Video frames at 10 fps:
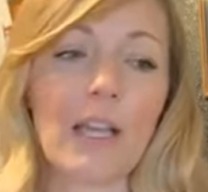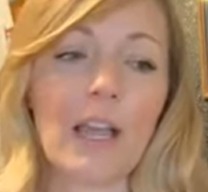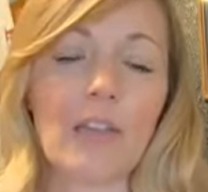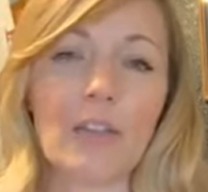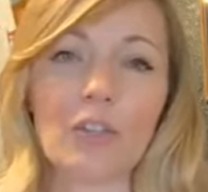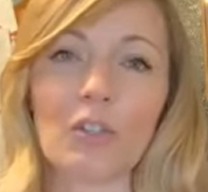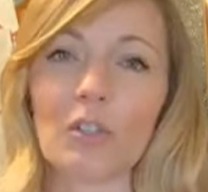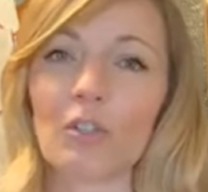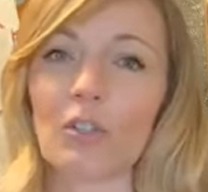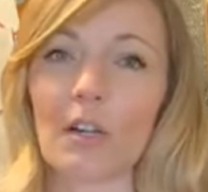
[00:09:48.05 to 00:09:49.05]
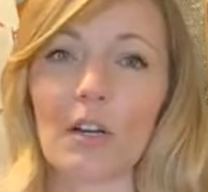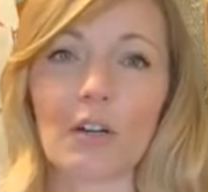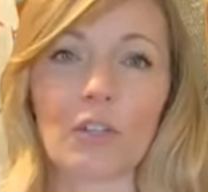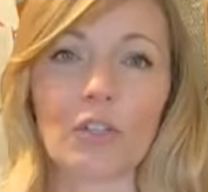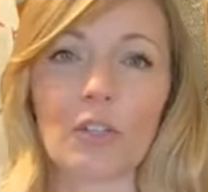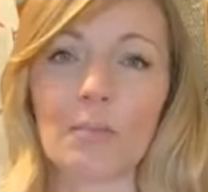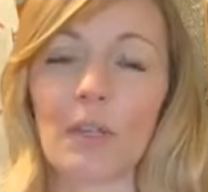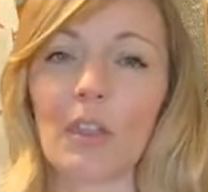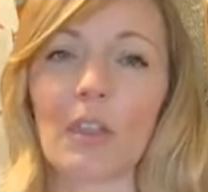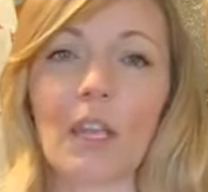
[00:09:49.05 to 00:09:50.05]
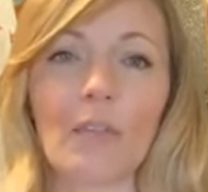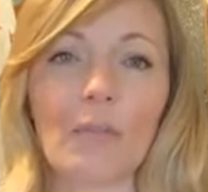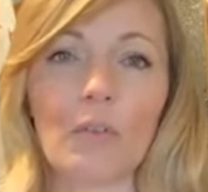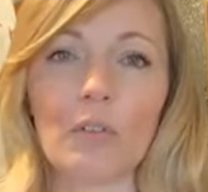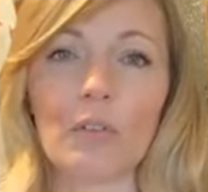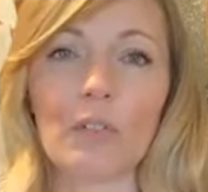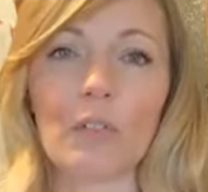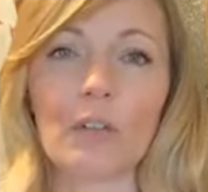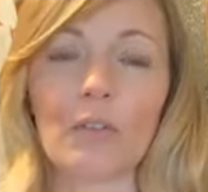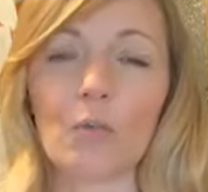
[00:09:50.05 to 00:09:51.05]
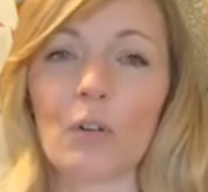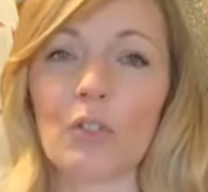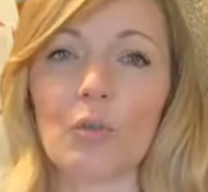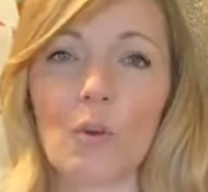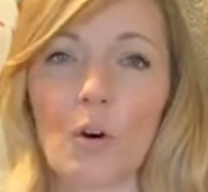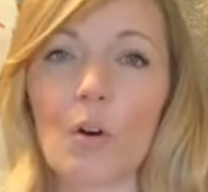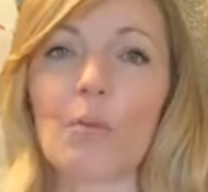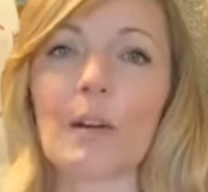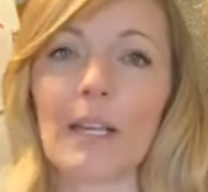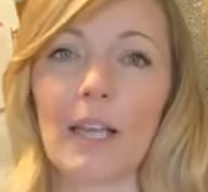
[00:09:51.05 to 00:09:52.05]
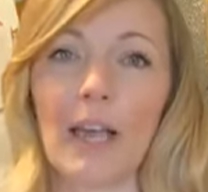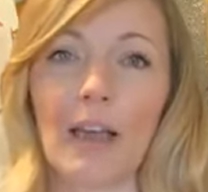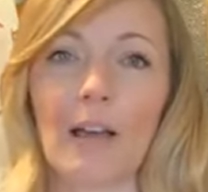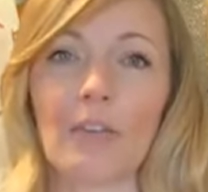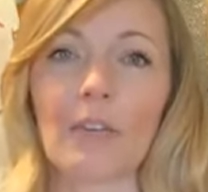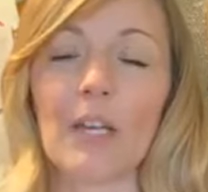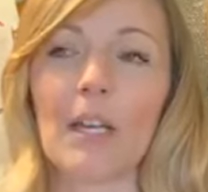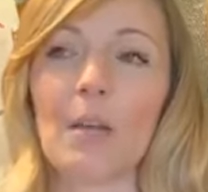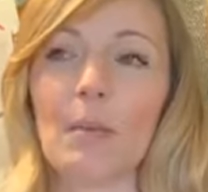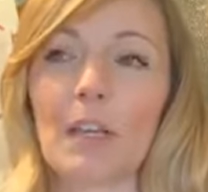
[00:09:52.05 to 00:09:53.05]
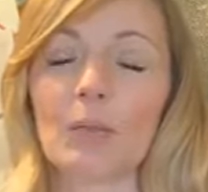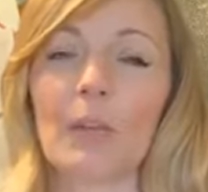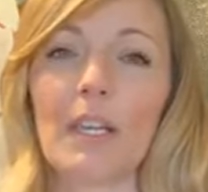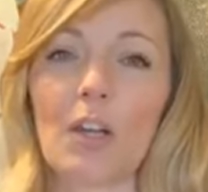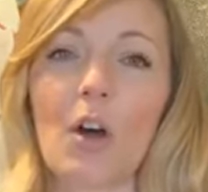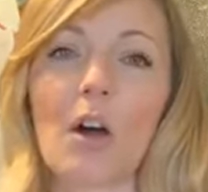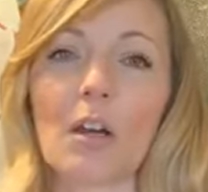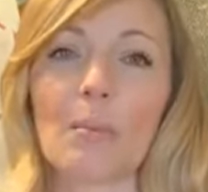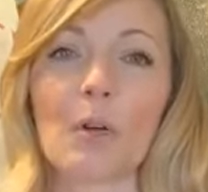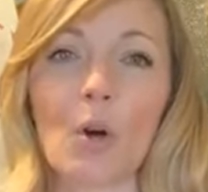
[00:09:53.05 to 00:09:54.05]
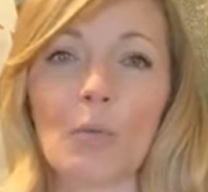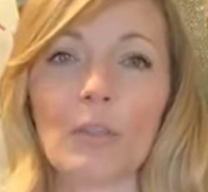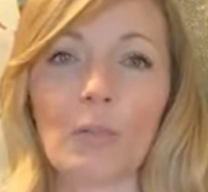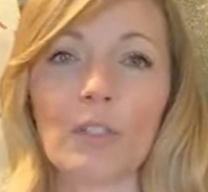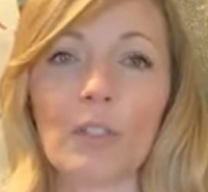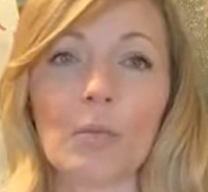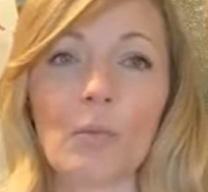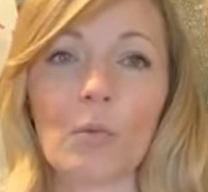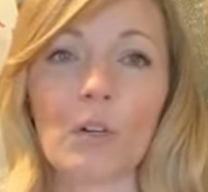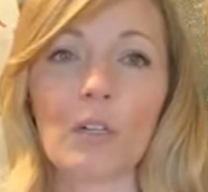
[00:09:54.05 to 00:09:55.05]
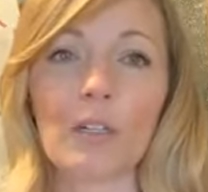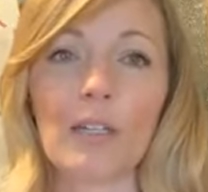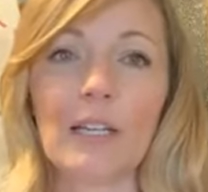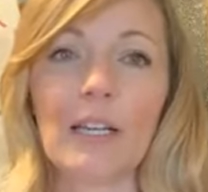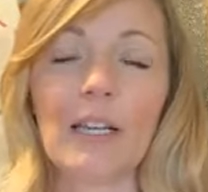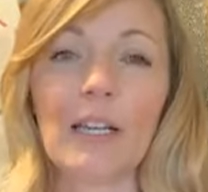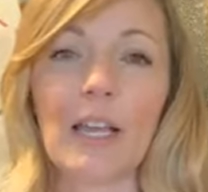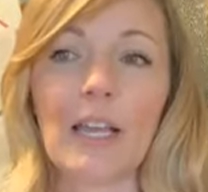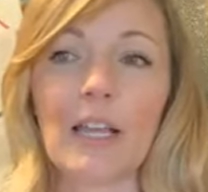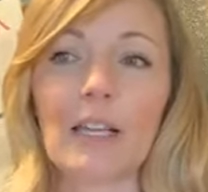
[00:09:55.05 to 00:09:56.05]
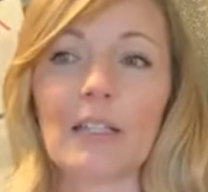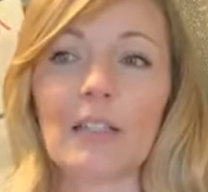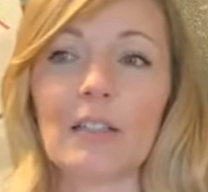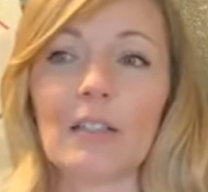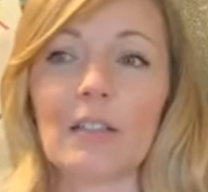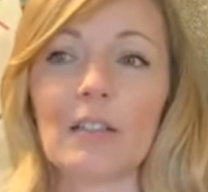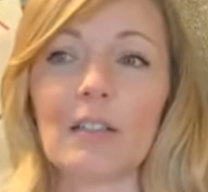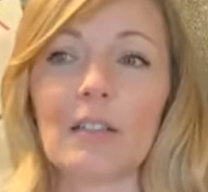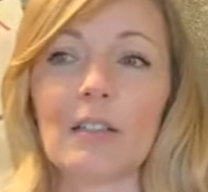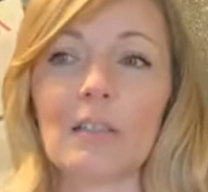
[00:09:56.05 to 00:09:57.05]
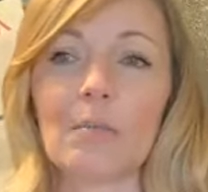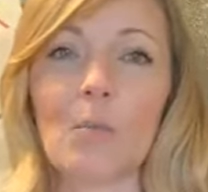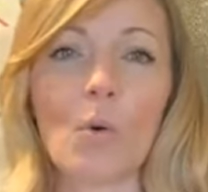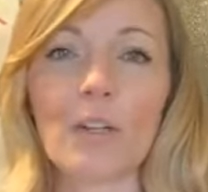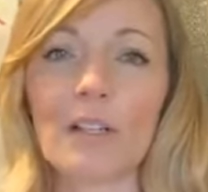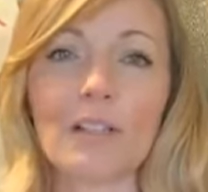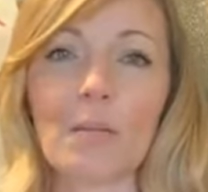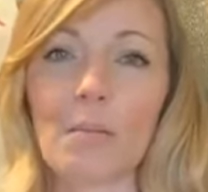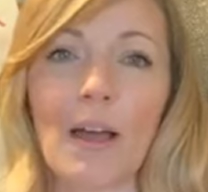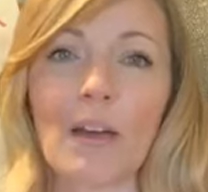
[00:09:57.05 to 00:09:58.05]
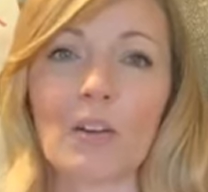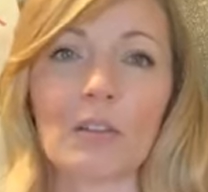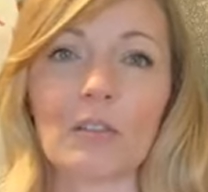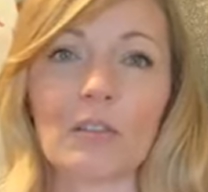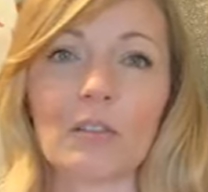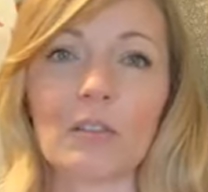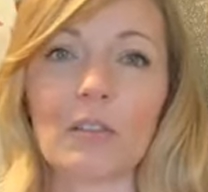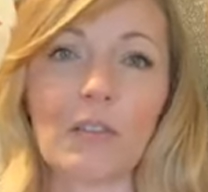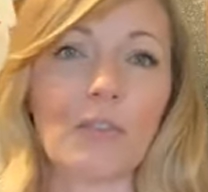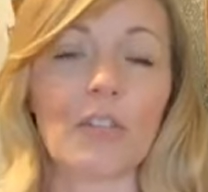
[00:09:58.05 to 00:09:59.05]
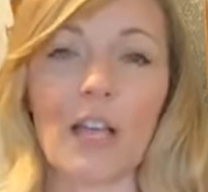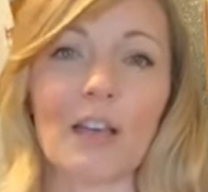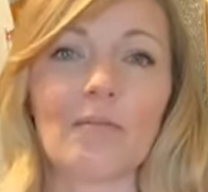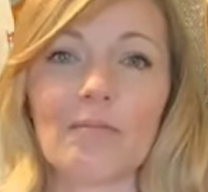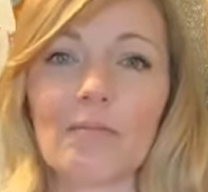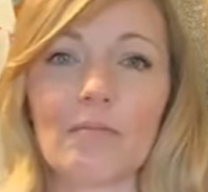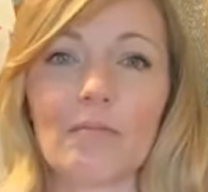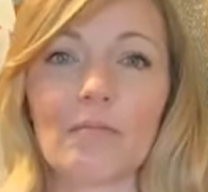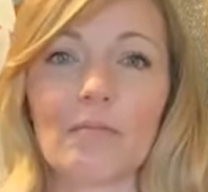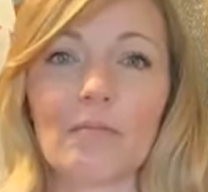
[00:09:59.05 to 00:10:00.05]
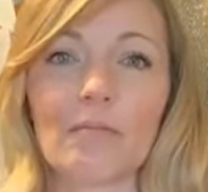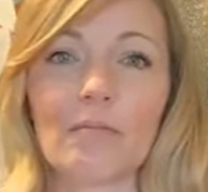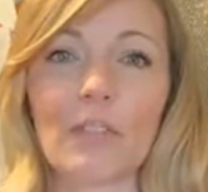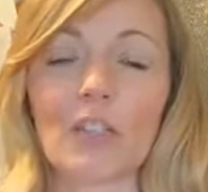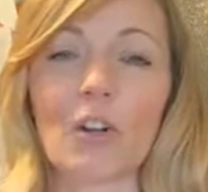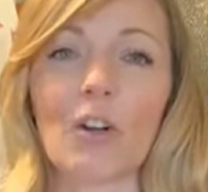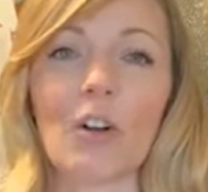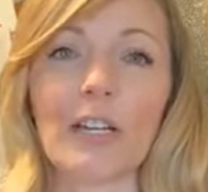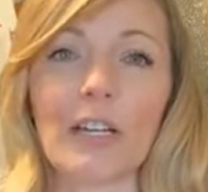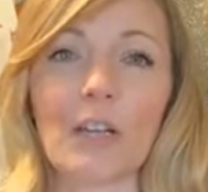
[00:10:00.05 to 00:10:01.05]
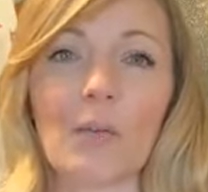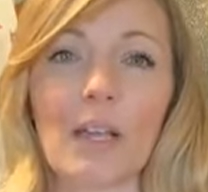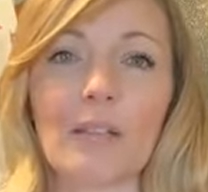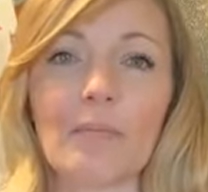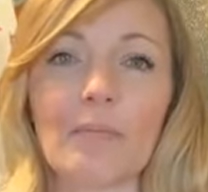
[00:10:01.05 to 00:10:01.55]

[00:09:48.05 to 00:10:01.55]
And then just cherish, just be thankful for what you already have, because we get caught up in always wanting more. And more doesn't matter if you're dead. It's all gone anyway.